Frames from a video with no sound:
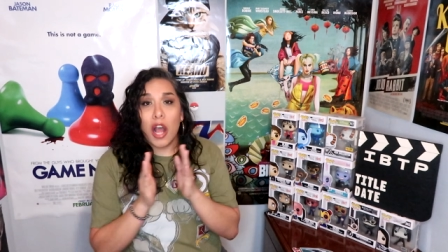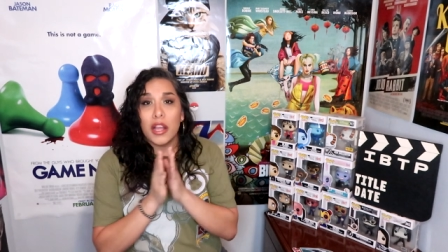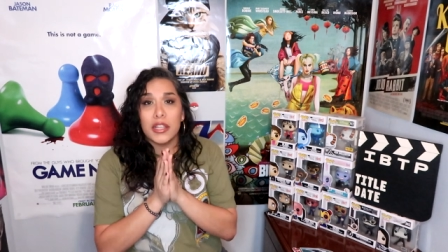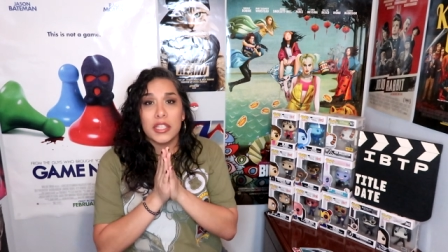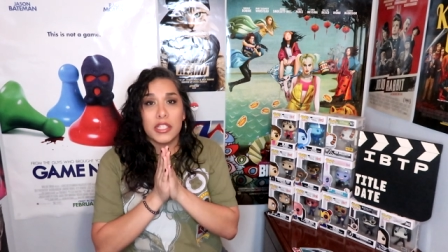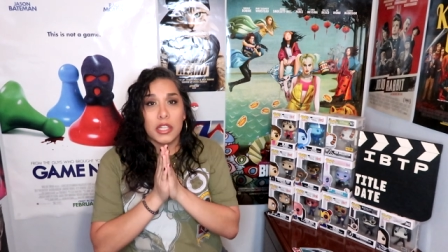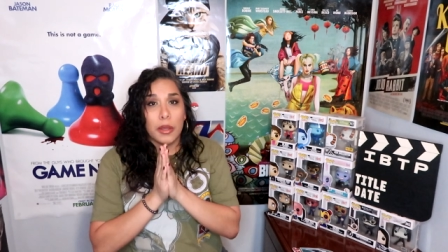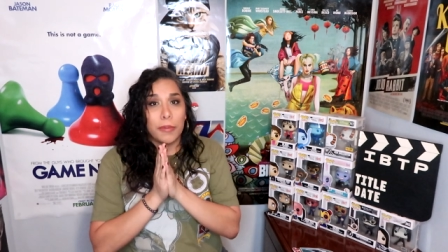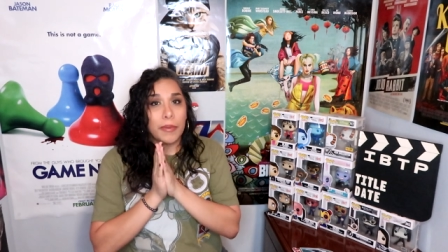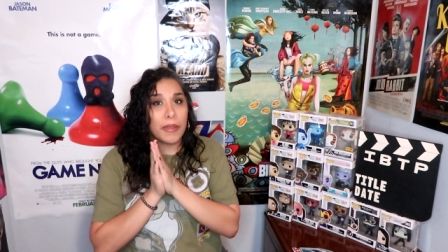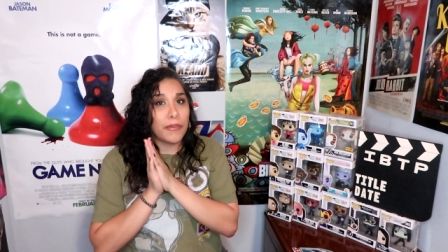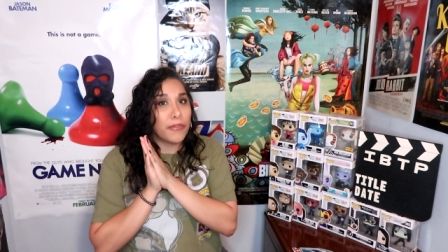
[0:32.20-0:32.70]

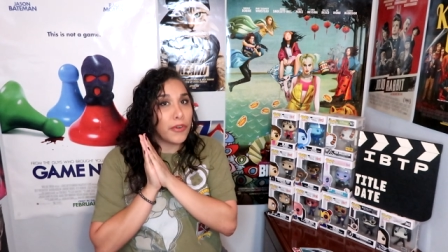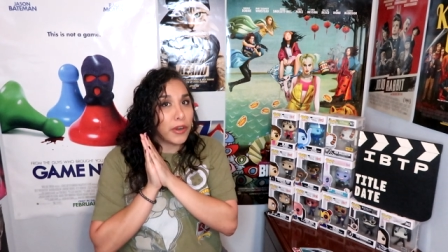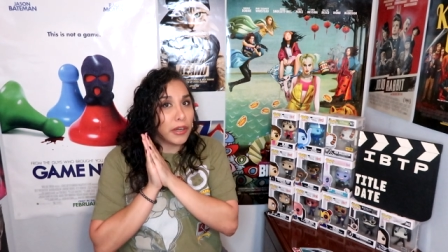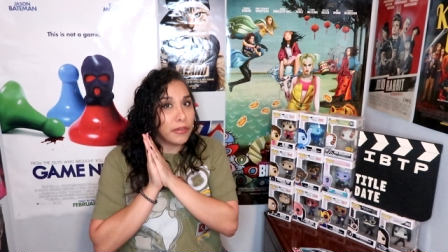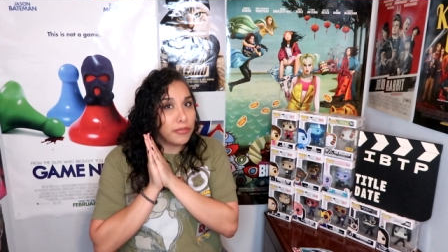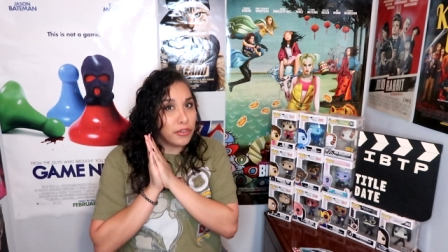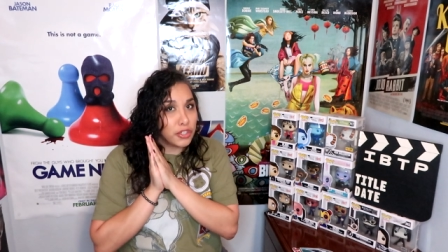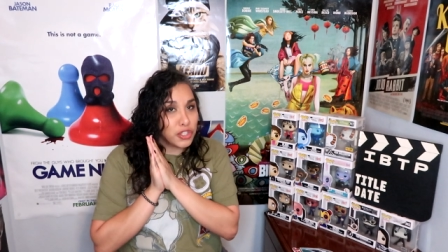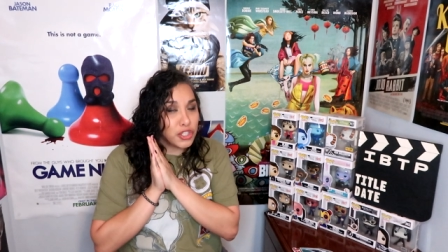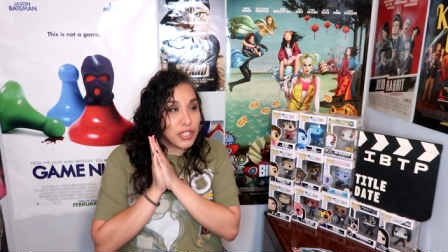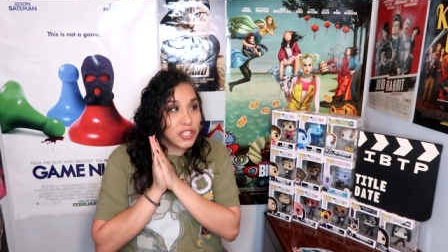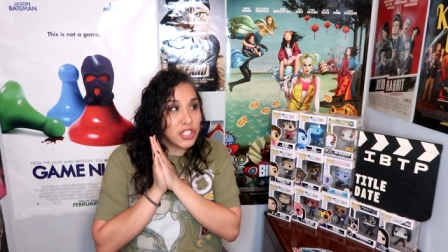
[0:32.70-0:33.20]
also before i
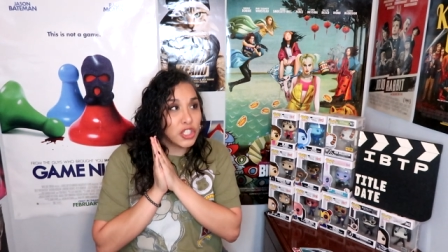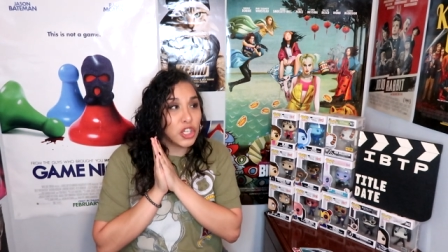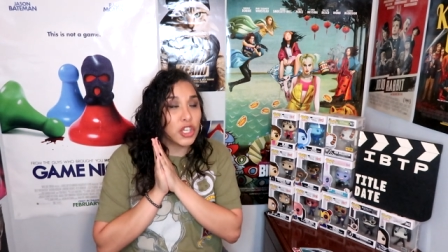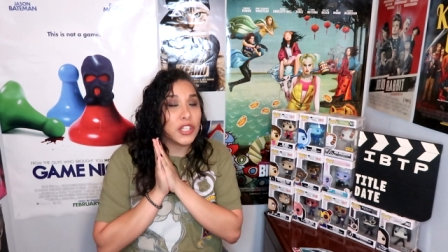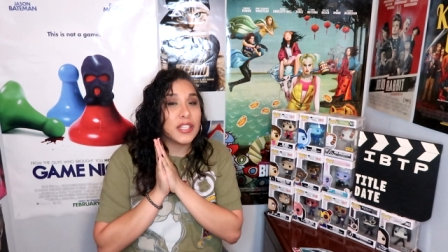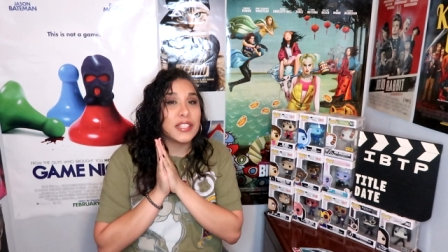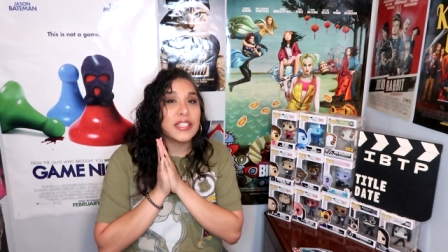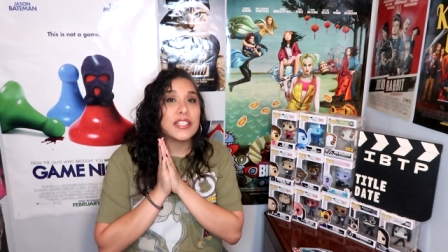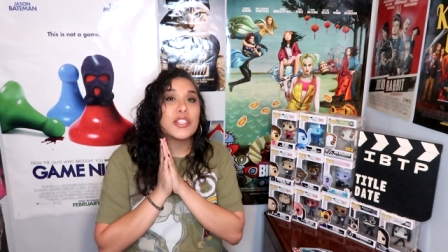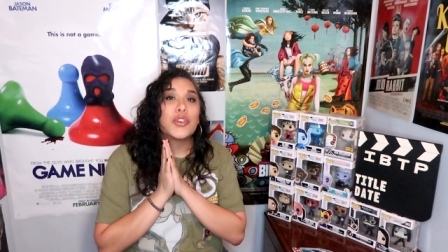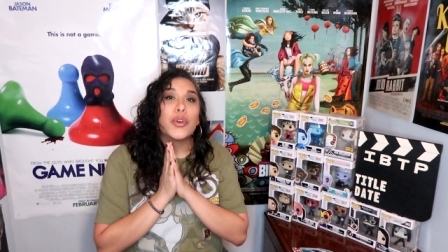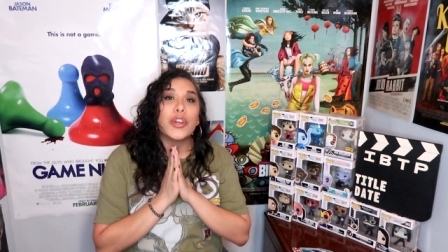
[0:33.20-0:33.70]
officially
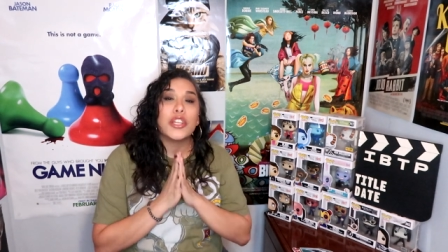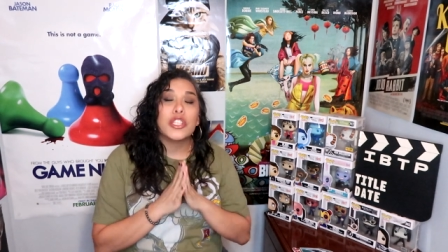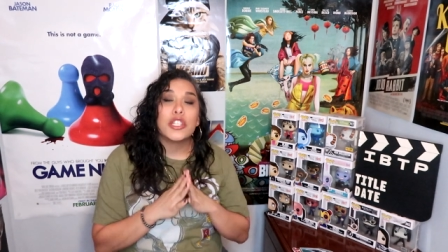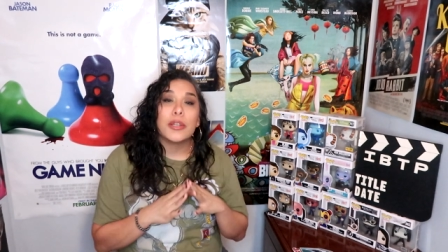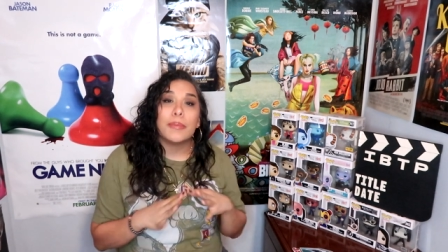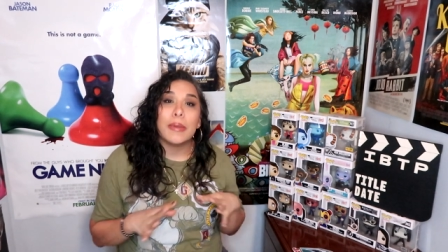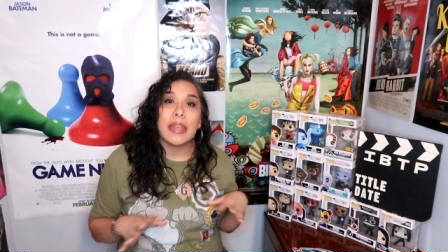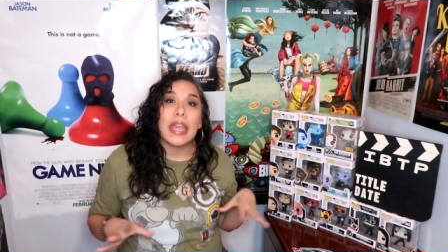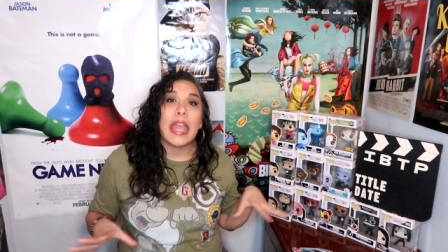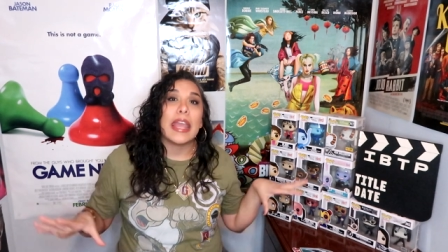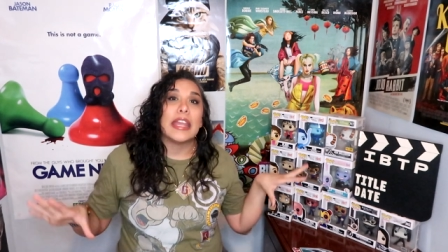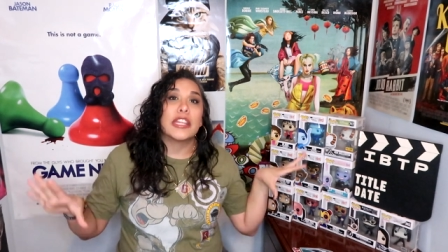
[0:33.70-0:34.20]
start this is going to be